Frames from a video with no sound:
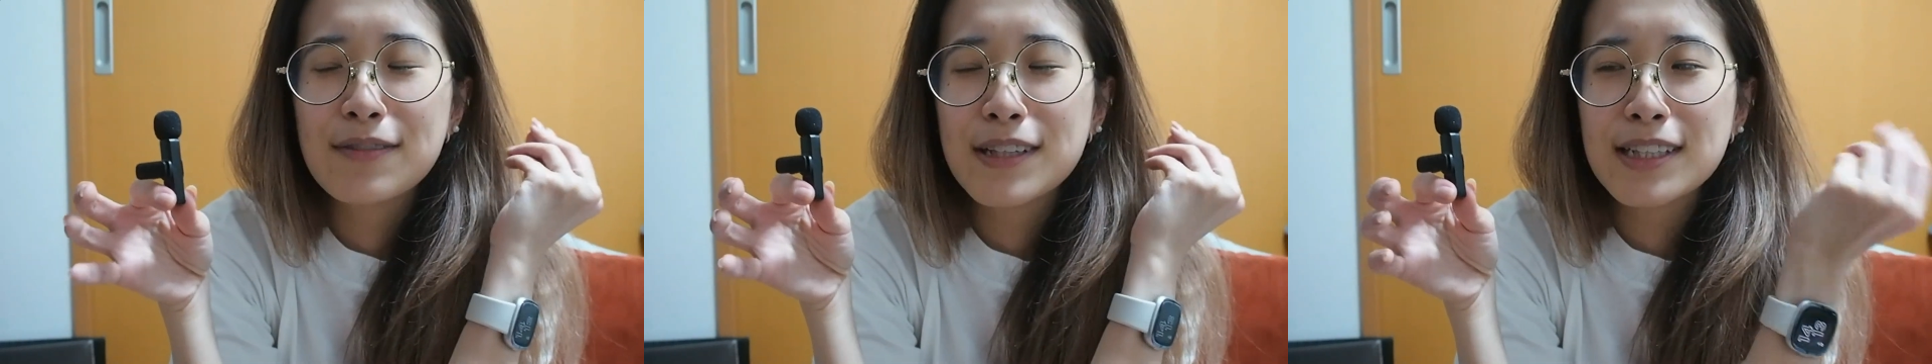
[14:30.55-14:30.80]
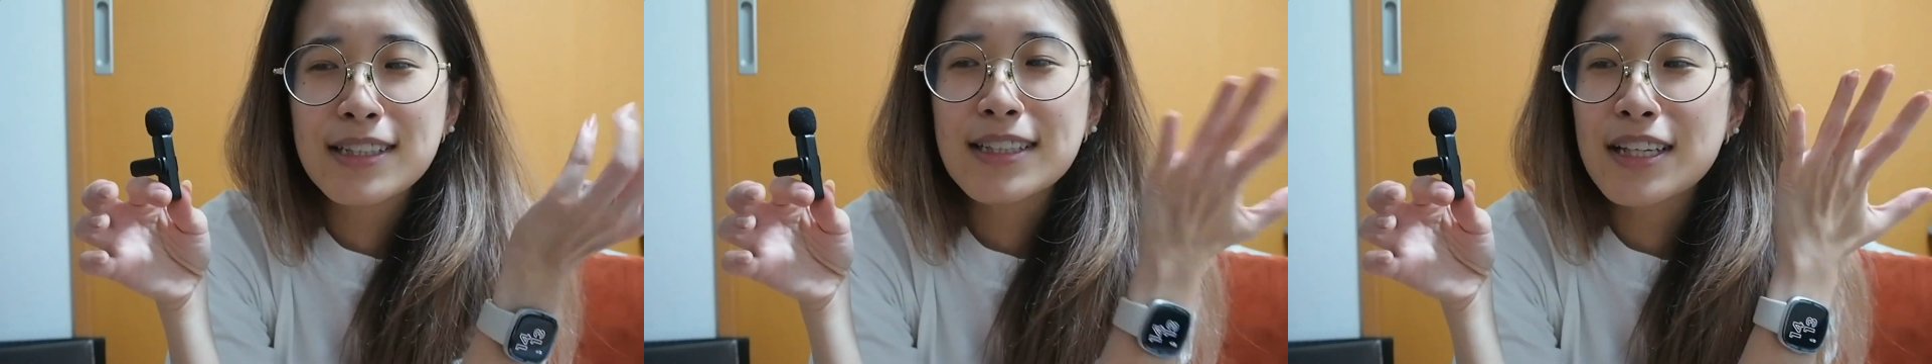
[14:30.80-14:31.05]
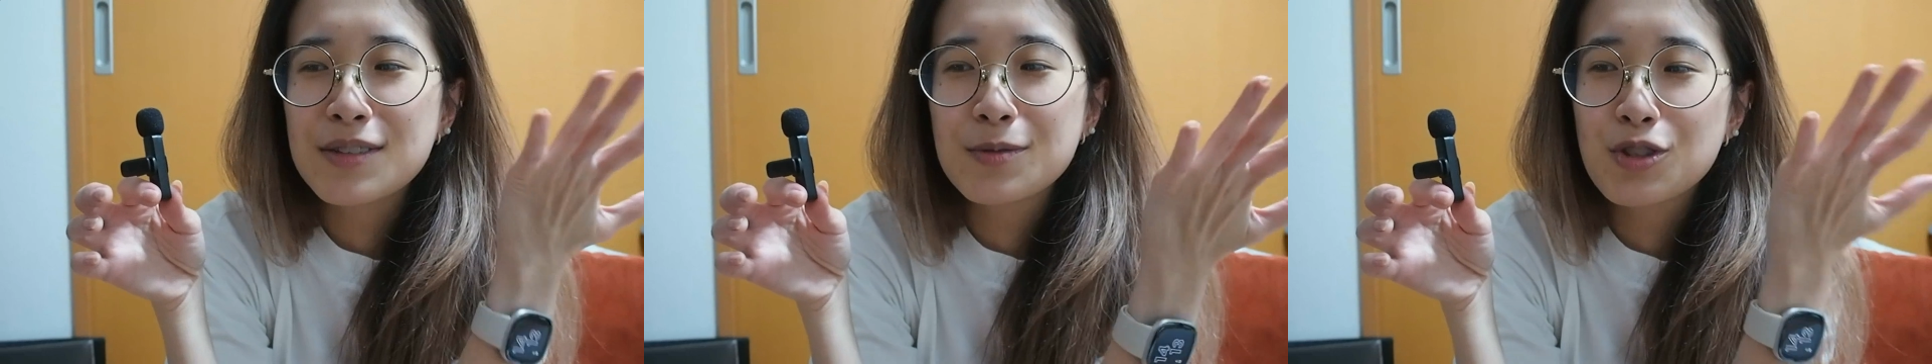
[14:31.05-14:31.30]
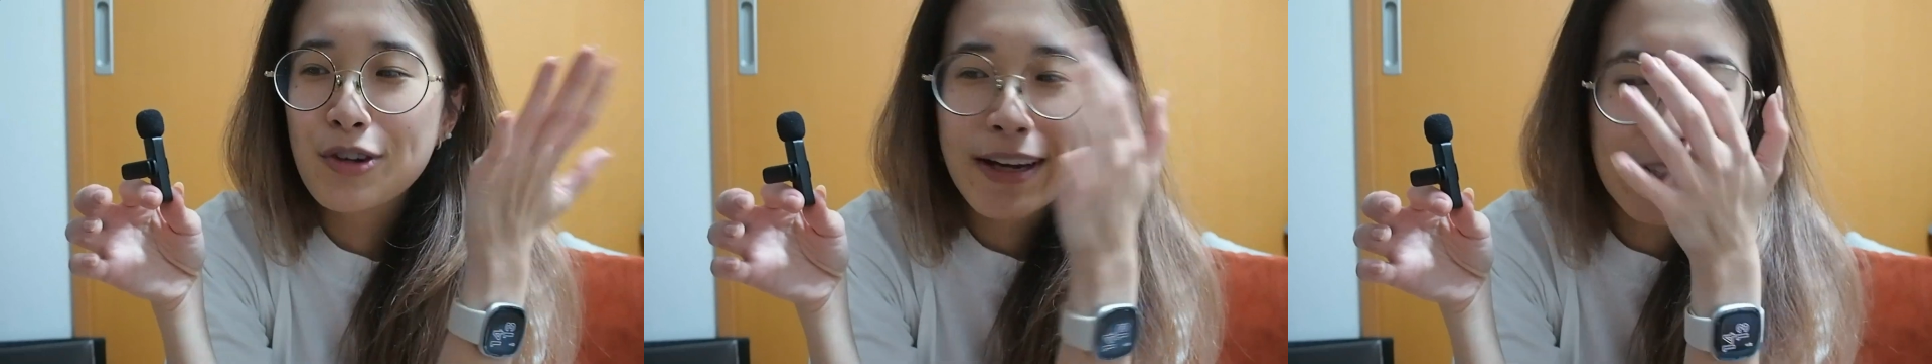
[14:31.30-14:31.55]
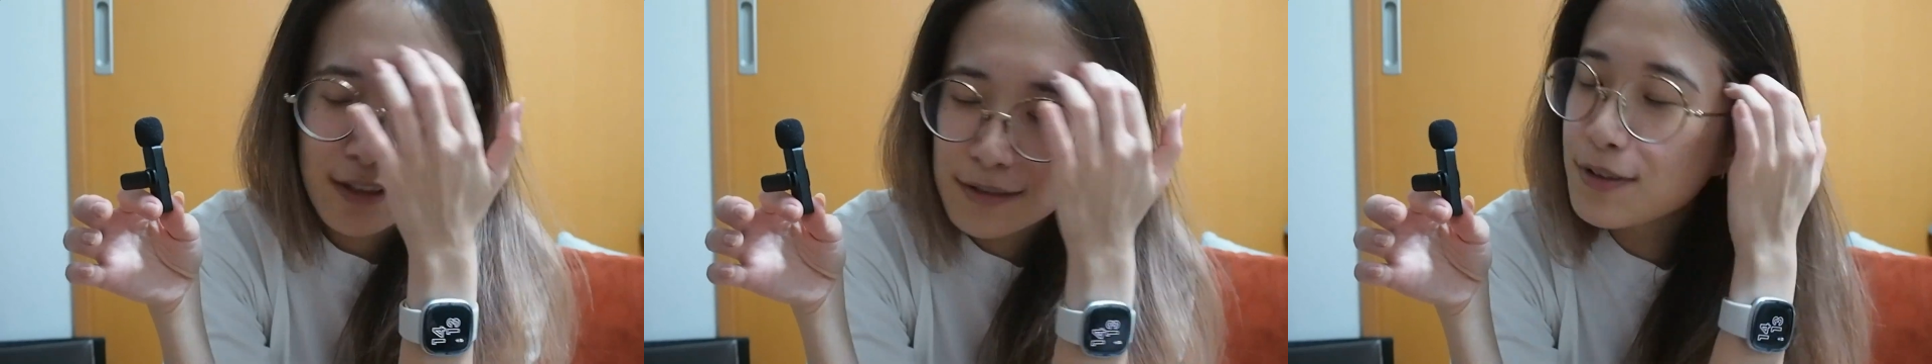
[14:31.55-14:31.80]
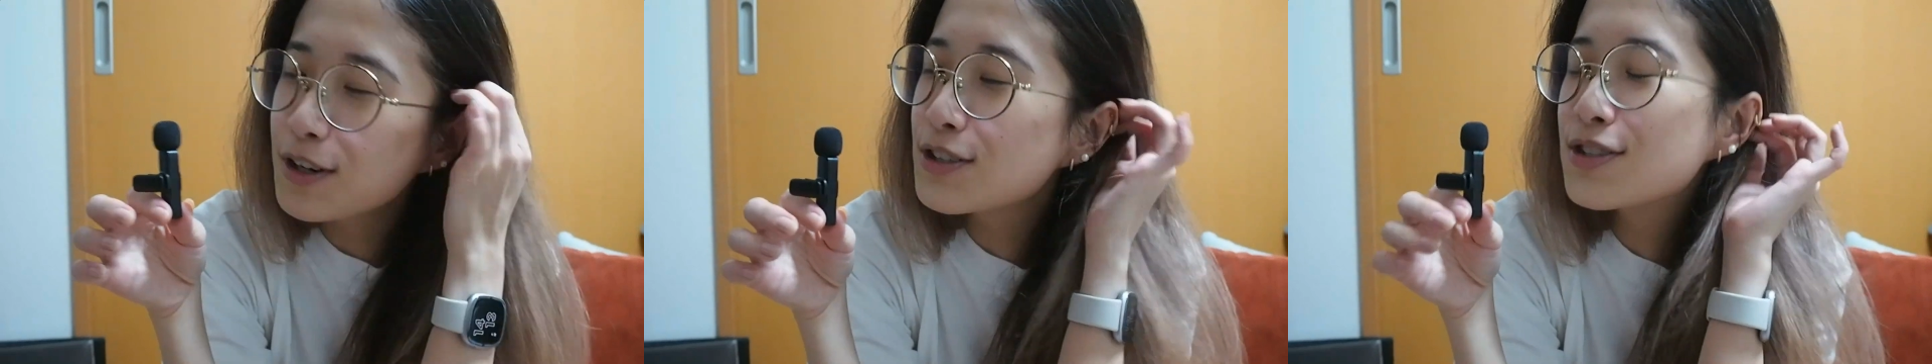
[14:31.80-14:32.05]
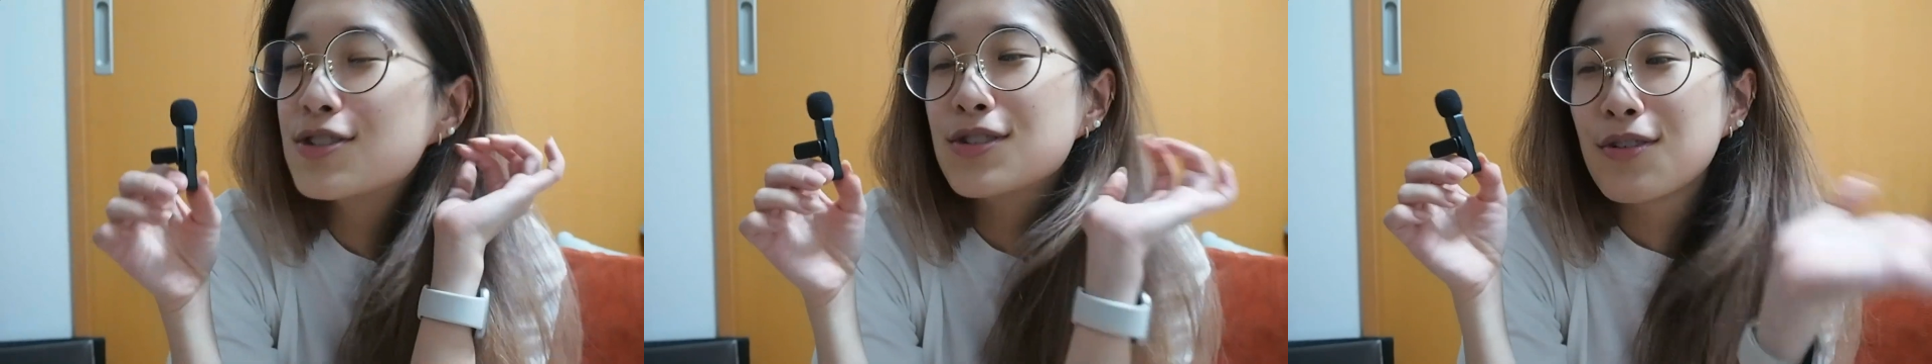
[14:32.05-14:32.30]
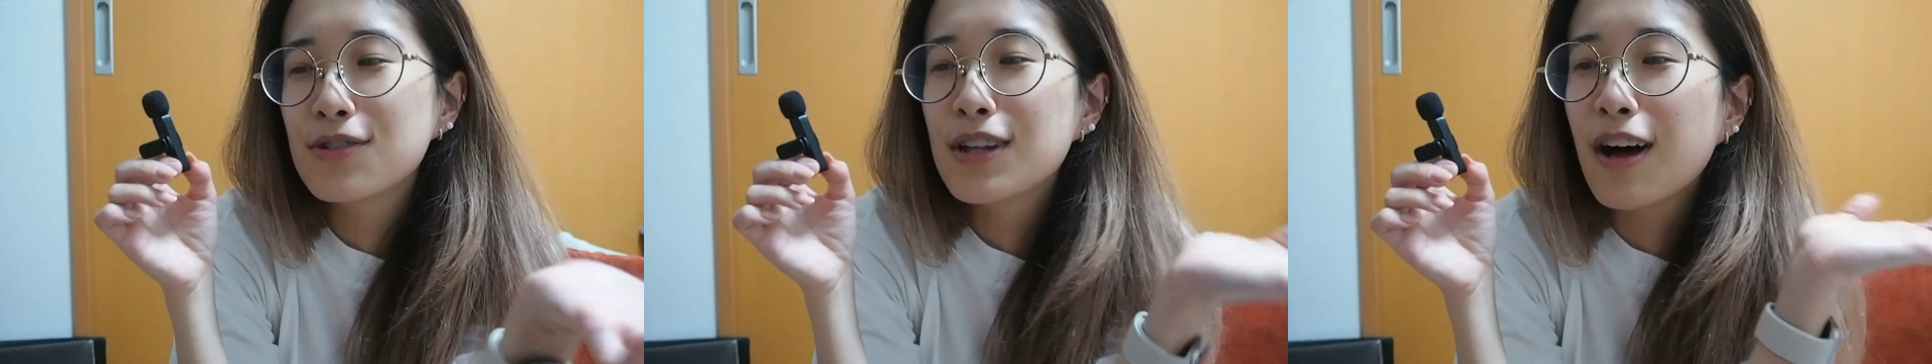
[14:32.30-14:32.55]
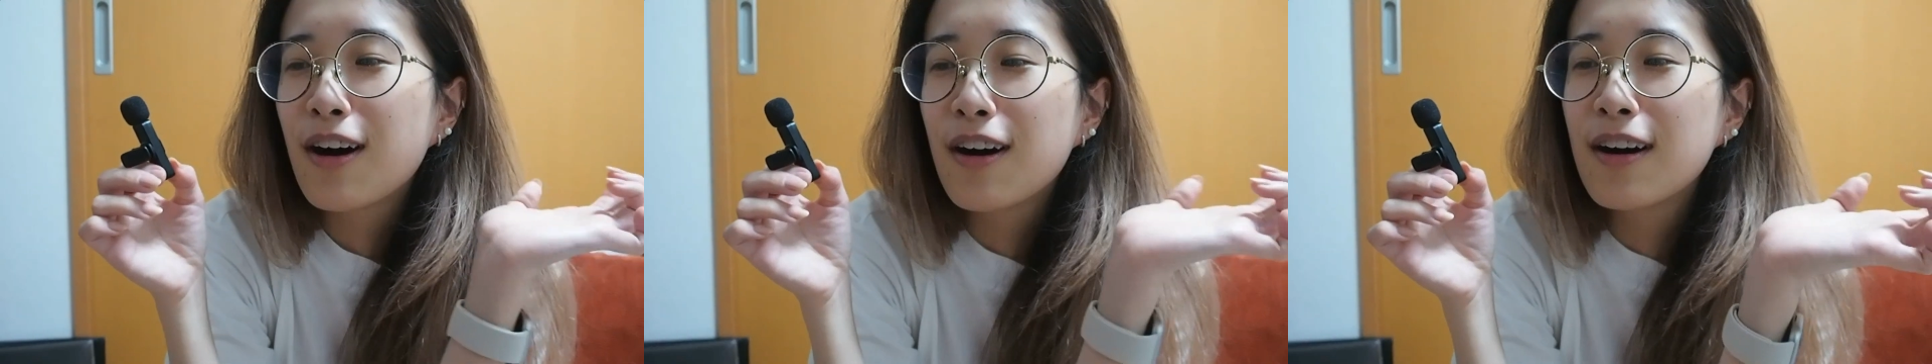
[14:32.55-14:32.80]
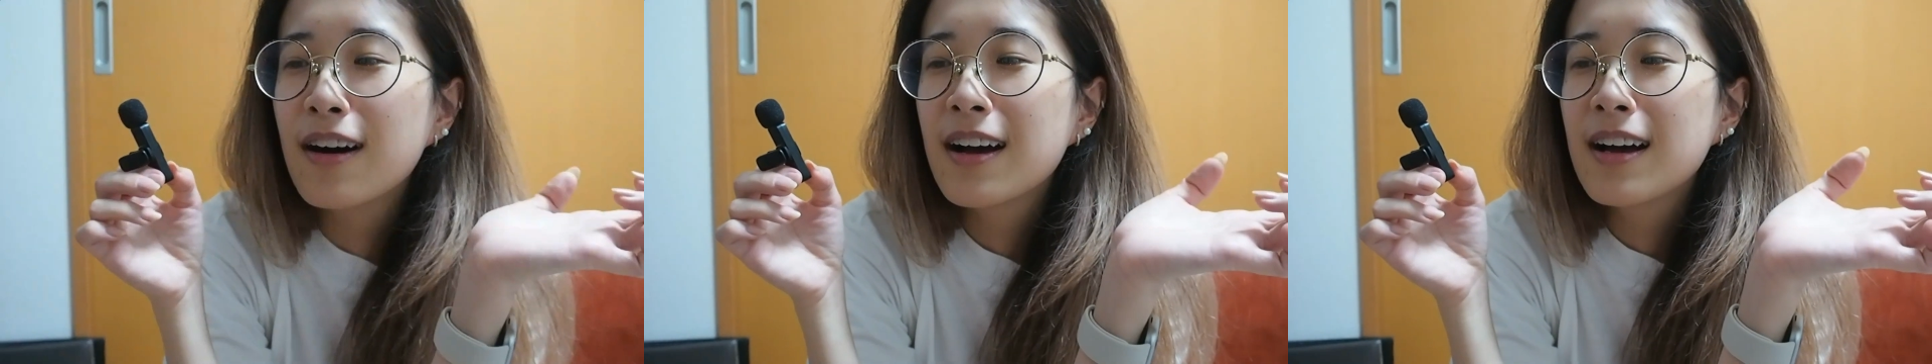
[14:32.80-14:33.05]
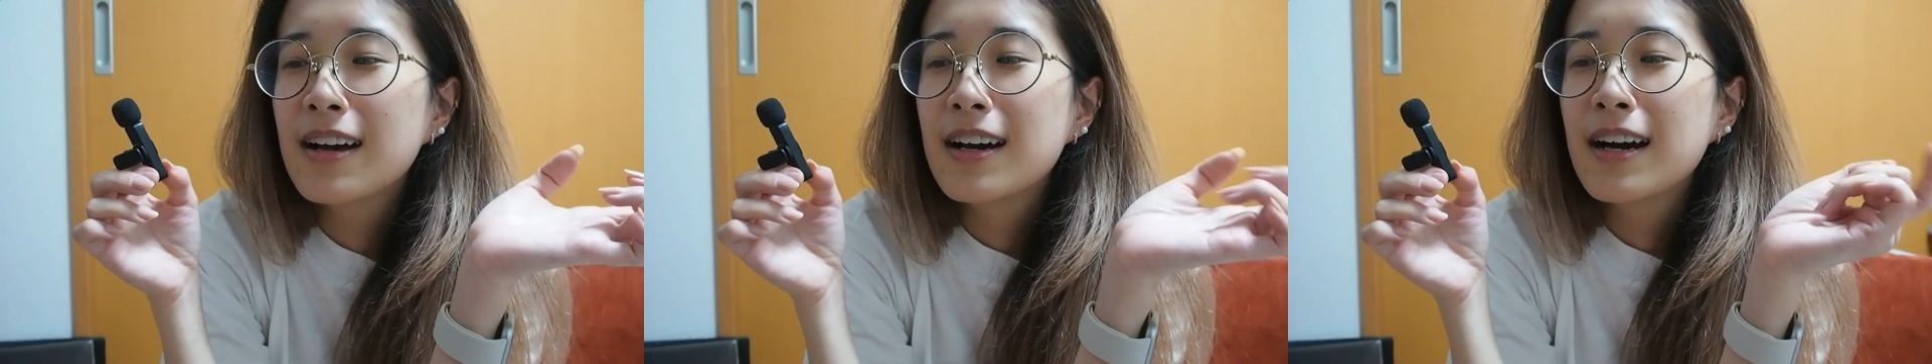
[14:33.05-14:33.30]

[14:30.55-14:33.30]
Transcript: I feel like this has dragged out for so long.